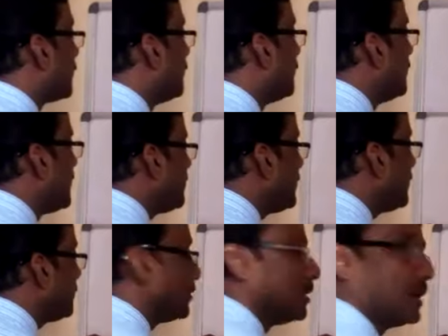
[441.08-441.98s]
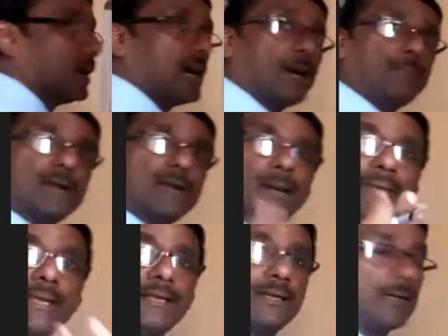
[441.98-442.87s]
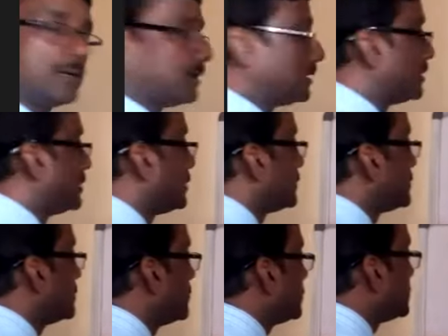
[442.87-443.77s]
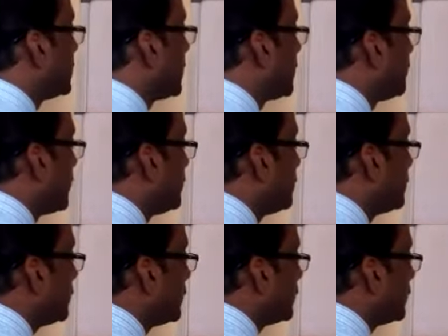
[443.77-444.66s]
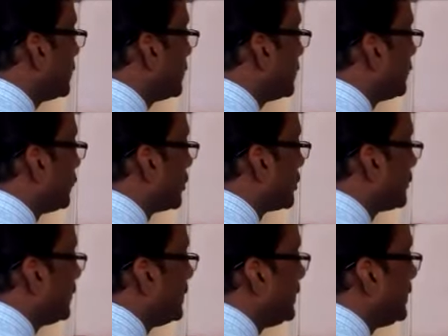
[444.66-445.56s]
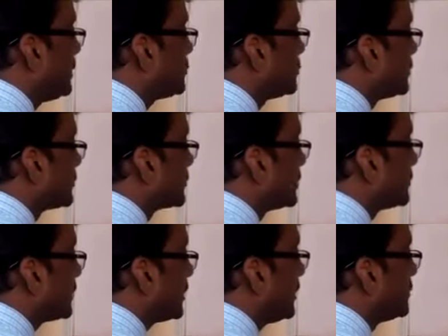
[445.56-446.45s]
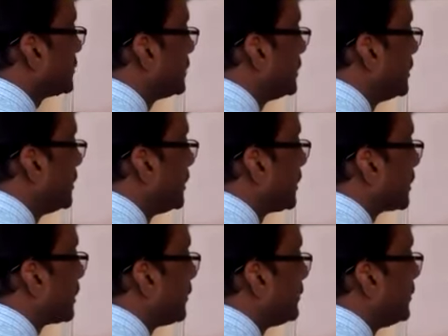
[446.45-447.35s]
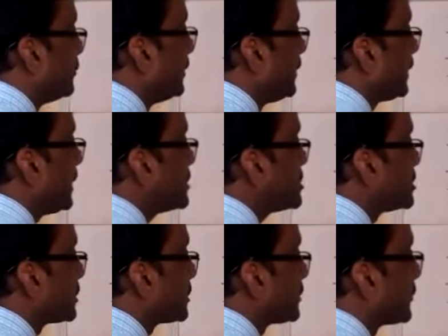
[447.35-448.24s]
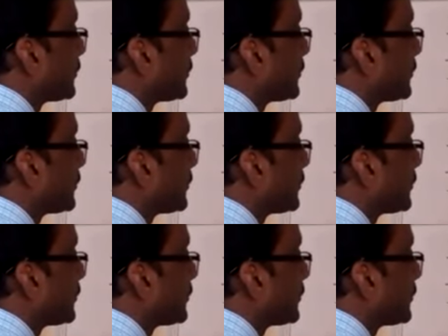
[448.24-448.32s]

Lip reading: very upcoming segment. What we need to discuss is communication.